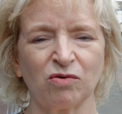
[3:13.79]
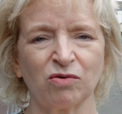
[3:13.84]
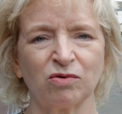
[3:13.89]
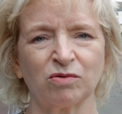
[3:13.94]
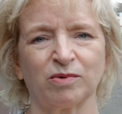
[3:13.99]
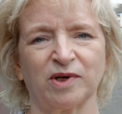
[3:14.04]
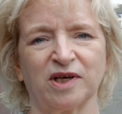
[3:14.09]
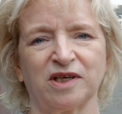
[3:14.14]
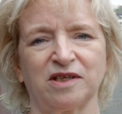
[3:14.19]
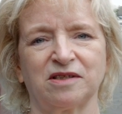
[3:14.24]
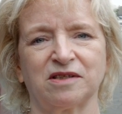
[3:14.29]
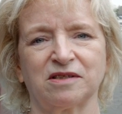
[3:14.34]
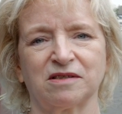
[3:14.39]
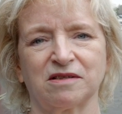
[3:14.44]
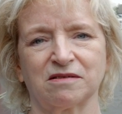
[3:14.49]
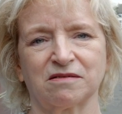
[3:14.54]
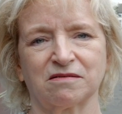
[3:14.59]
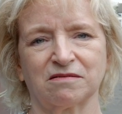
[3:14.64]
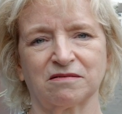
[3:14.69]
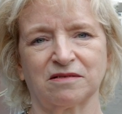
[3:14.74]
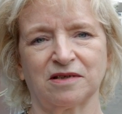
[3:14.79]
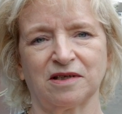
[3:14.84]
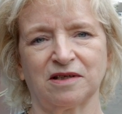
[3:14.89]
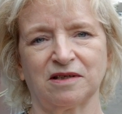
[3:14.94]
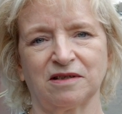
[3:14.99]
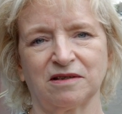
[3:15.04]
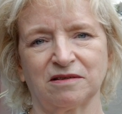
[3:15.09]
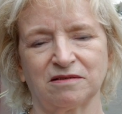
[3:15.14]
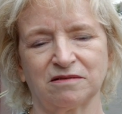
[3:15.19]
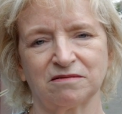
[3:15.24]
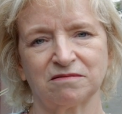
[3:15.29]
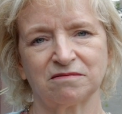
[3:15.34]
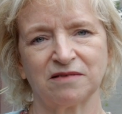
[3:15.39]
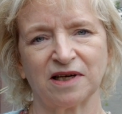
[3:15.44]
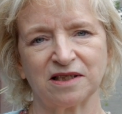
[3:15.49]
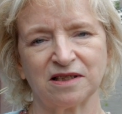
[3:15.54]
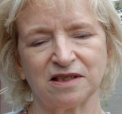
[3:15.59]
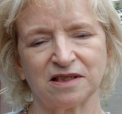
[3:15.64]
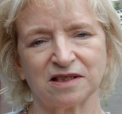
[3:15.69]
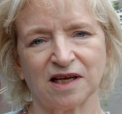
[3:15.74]
always
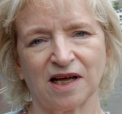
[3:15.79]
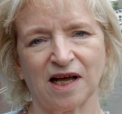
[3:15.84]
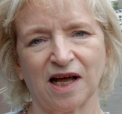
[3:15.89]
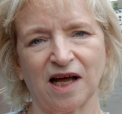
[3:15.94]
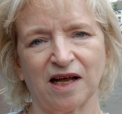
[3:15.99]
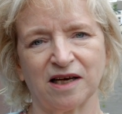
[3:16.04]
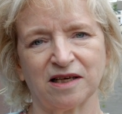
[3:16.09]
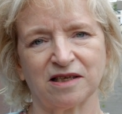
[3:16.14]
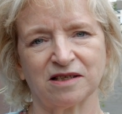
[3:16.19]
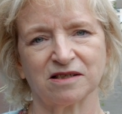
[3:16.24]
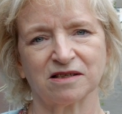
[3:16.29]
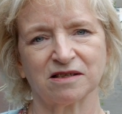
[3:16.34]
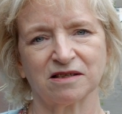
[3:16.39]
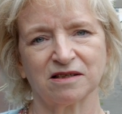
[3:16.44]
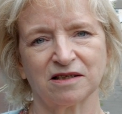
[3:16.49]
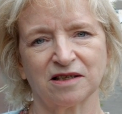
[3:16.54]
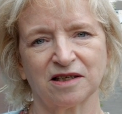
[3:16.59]
ready to hand.